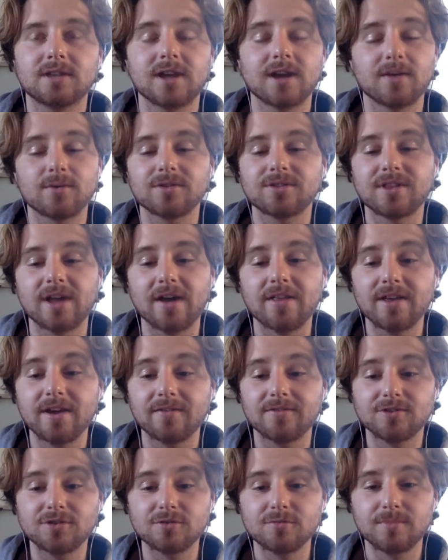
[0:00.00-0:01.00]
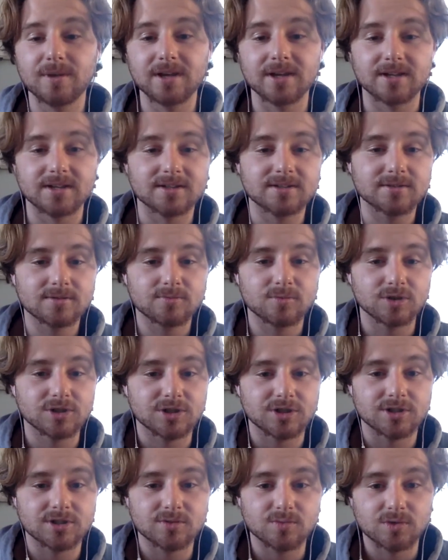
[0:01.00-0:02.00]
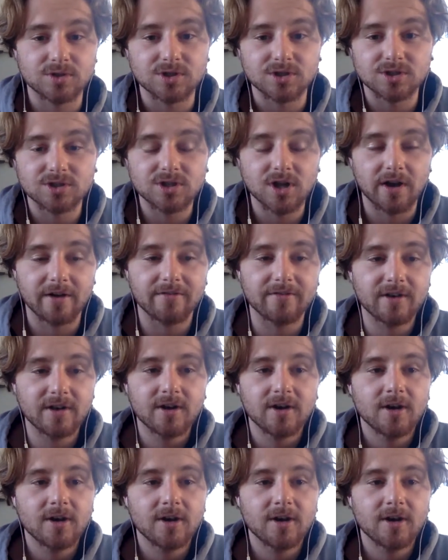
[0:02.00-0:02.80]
Yeah, with now they have two bigs, which is tough.